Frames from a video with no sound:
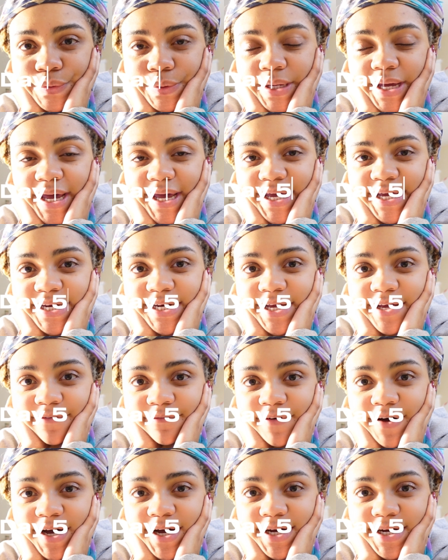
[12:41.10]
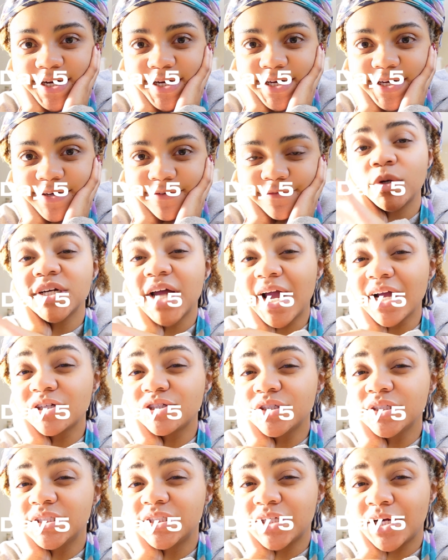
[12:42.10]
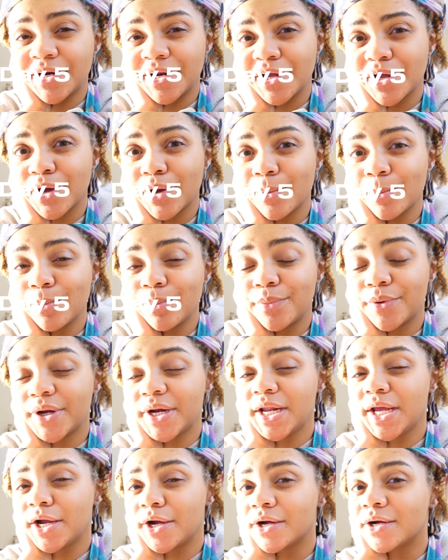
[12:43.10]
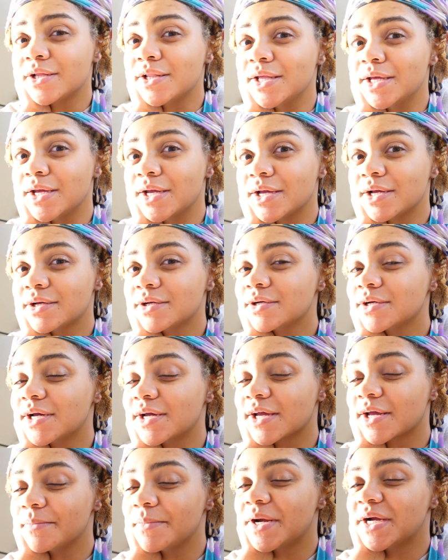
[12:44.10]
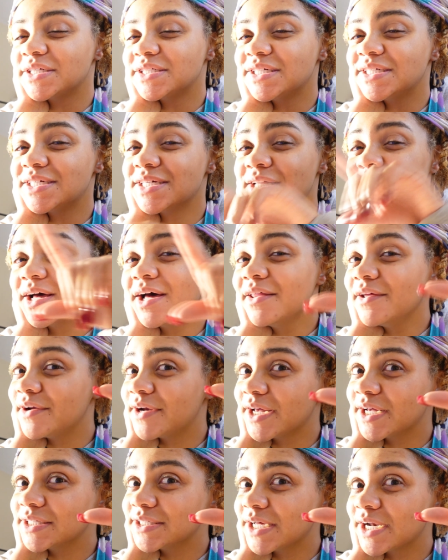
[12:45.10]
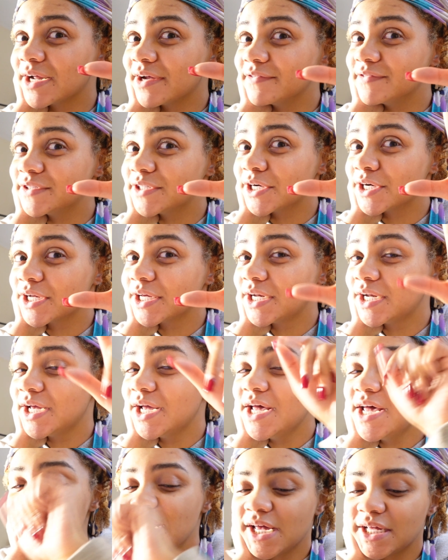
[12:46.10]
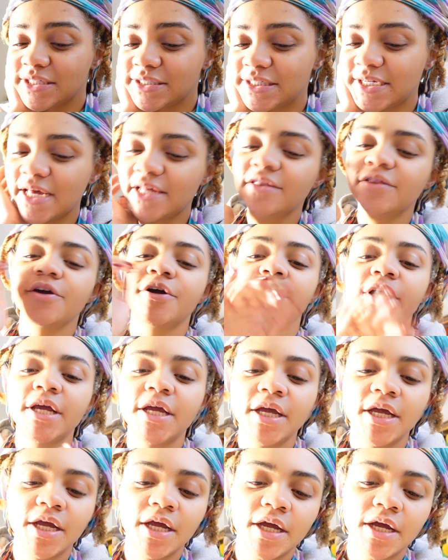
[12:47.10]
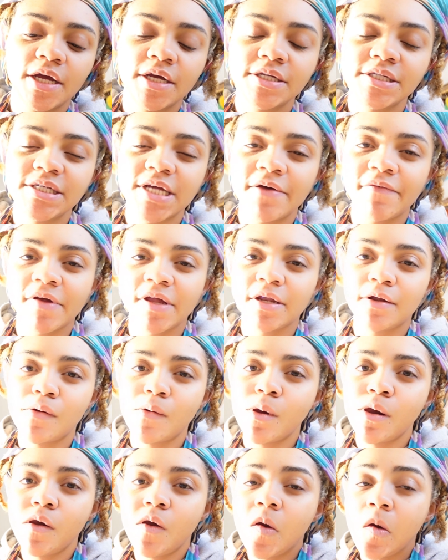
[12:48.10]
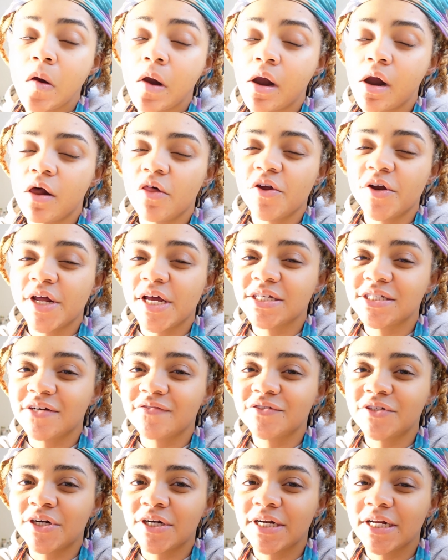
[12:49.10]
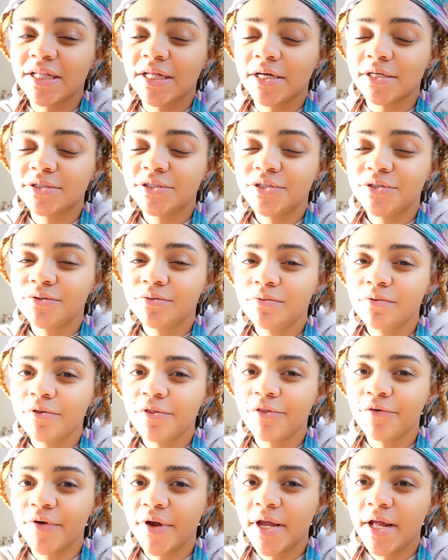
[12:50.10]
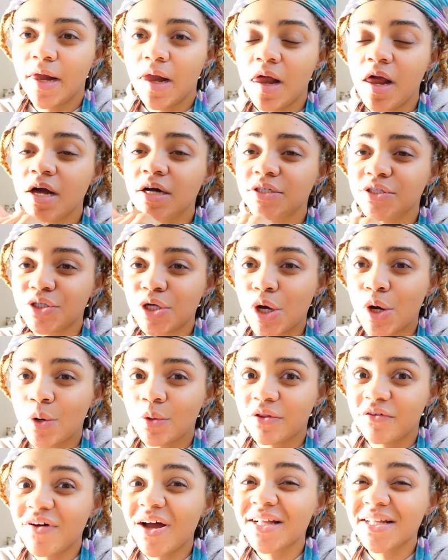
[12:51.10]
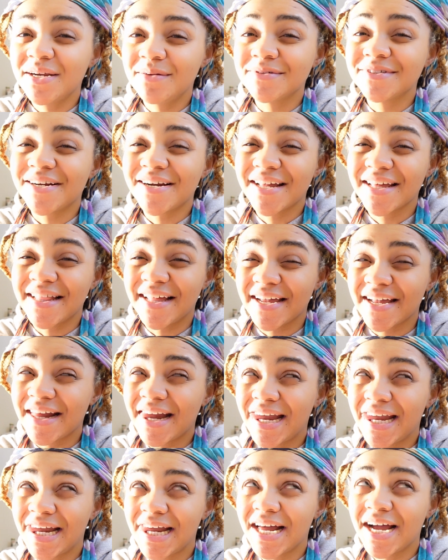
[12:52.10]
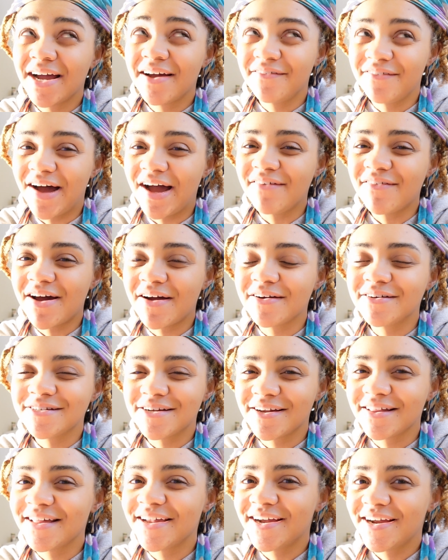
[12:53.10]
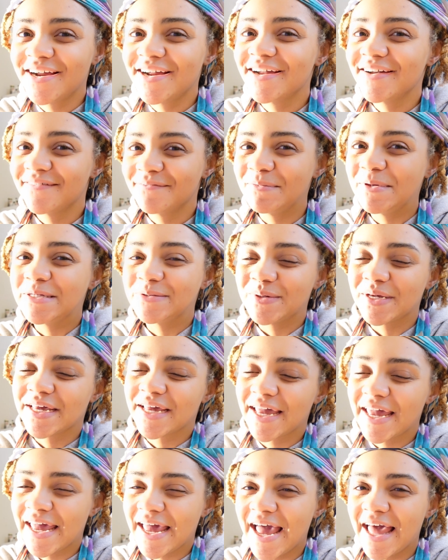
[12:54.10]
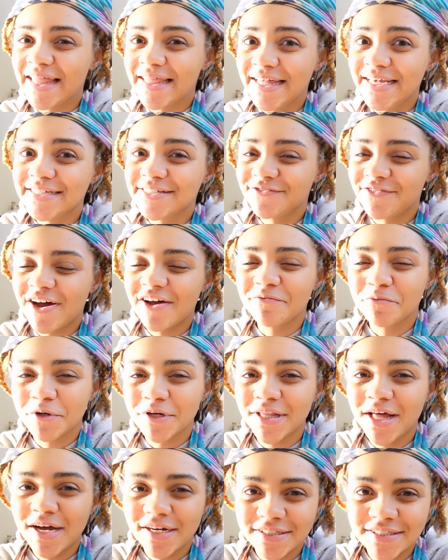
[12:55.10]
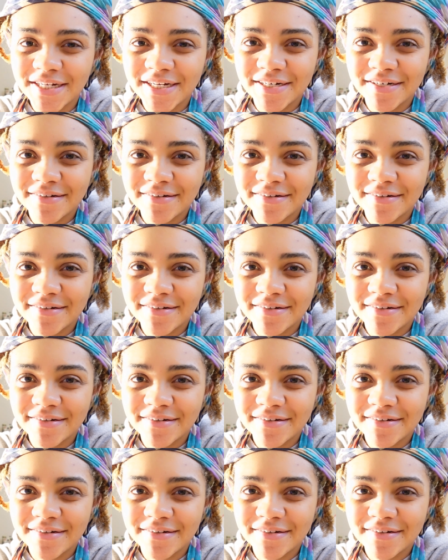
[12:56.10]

Okay, day five. We're actually starting pretty early in comparison to the other days that I've started. It's 10.37. Other days I've started at like 2, three. So the fact that I'm starting like five hours earlier means we could get at least five more locks done,